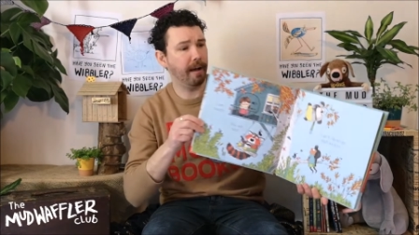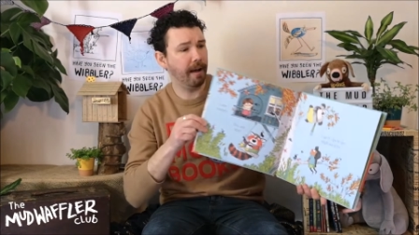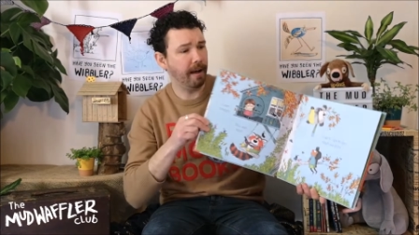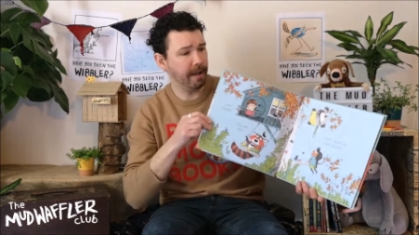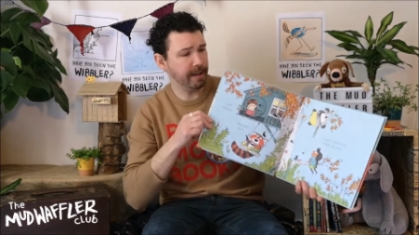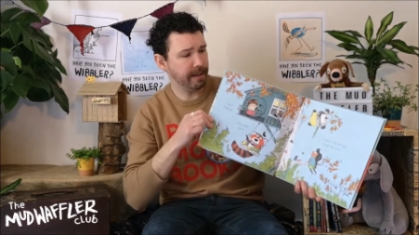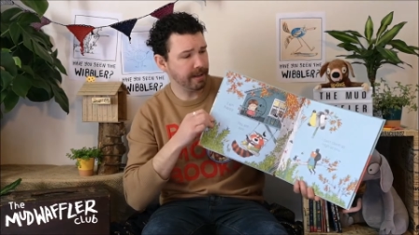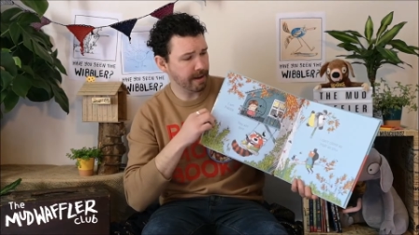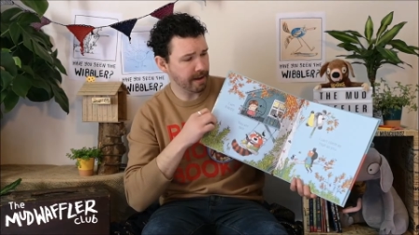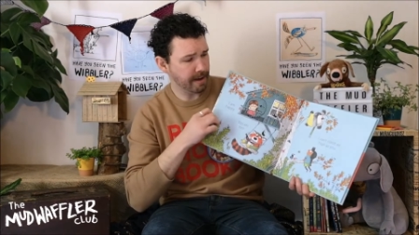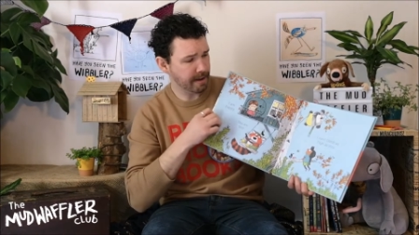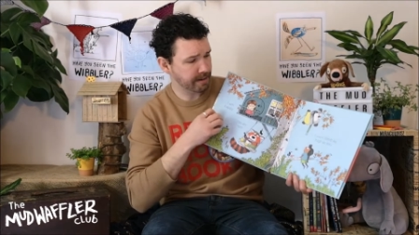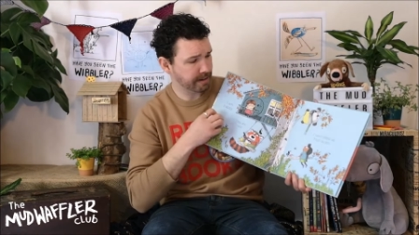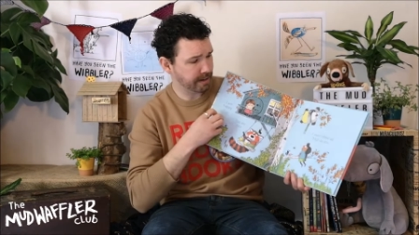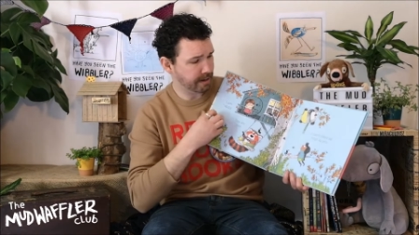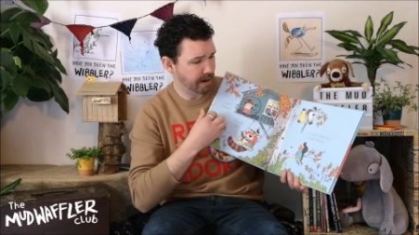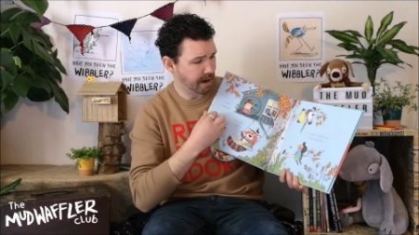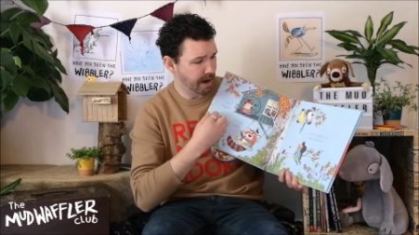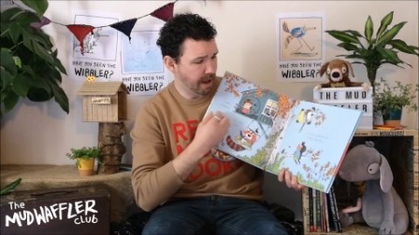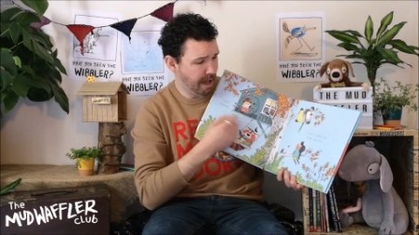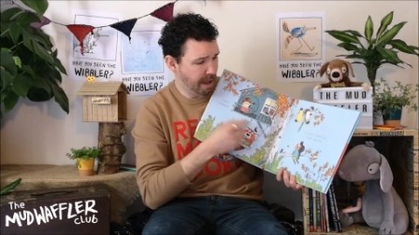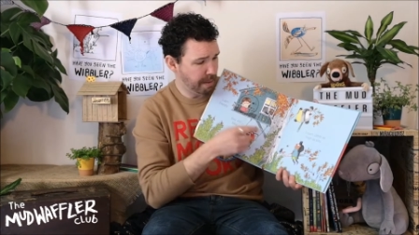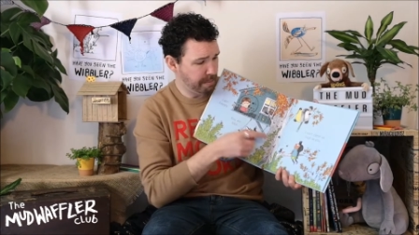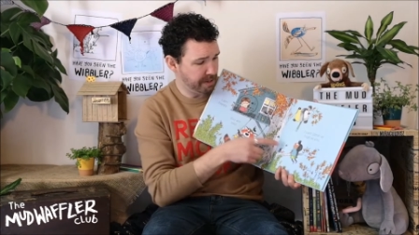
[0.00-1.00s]
I can't
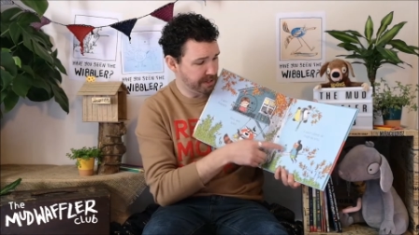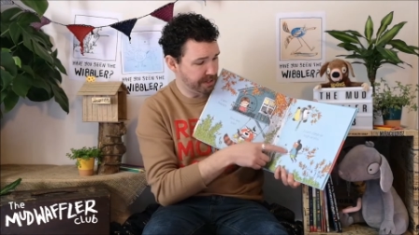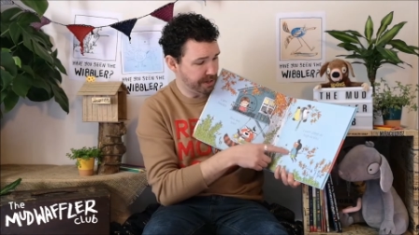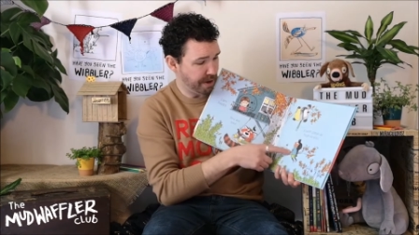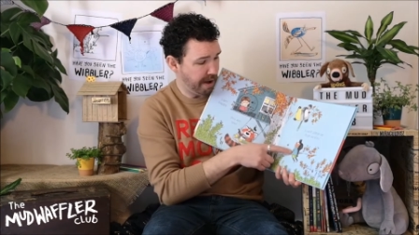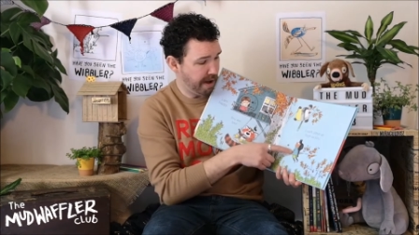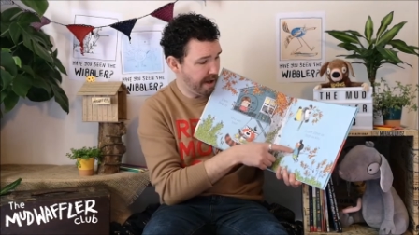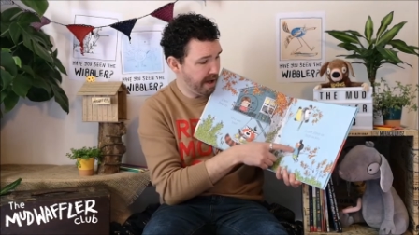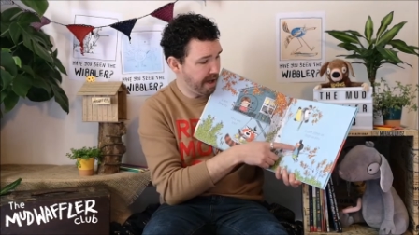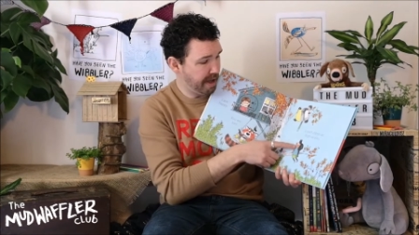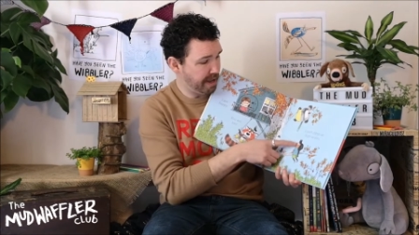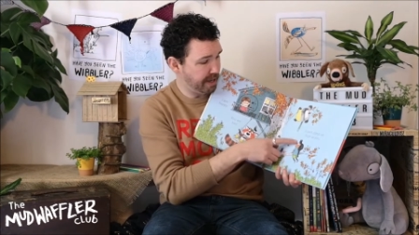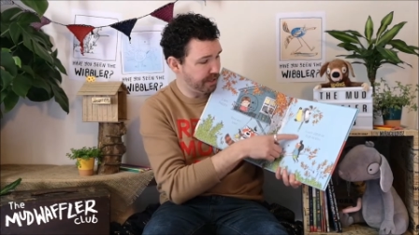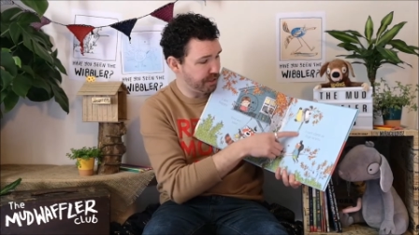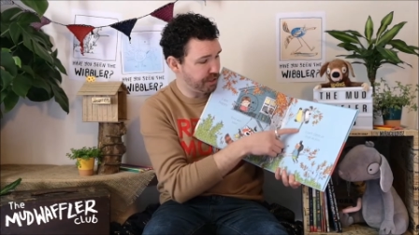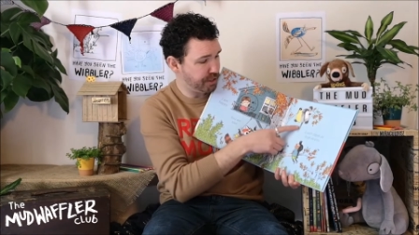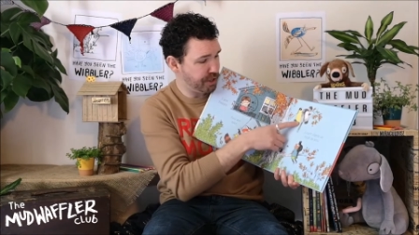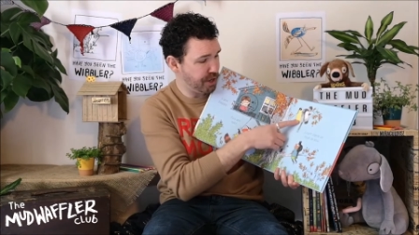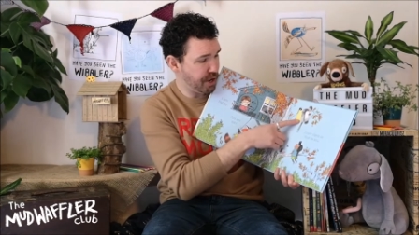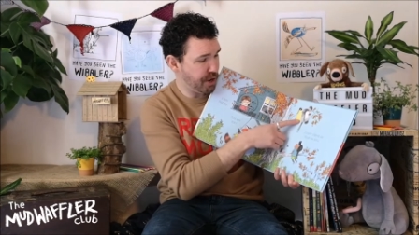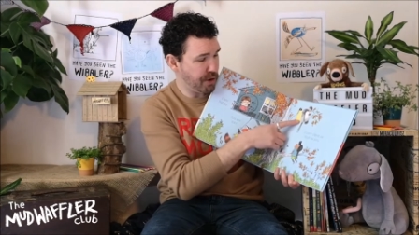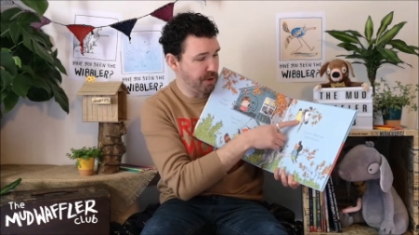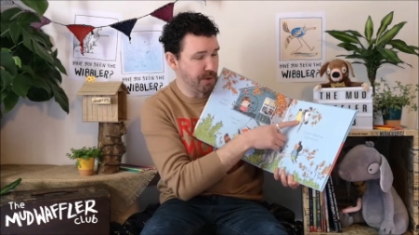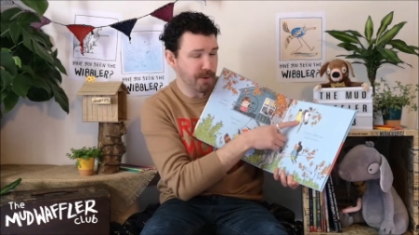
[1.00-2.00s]
climb as high as
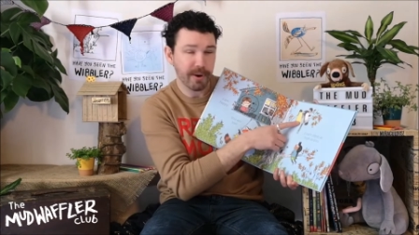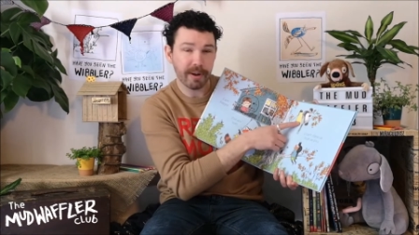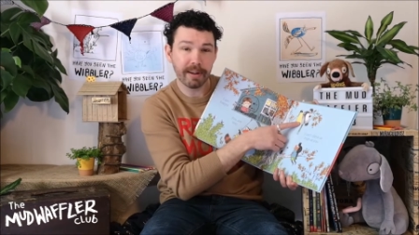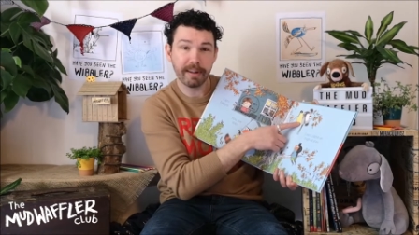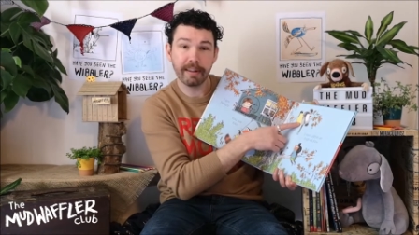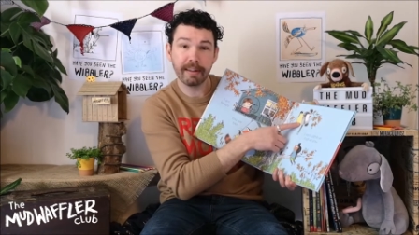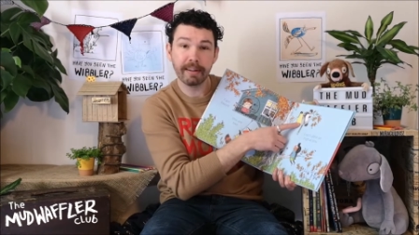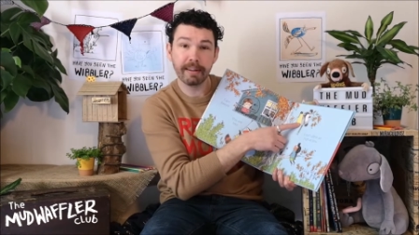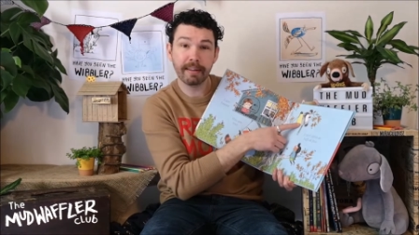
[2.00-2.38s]
you.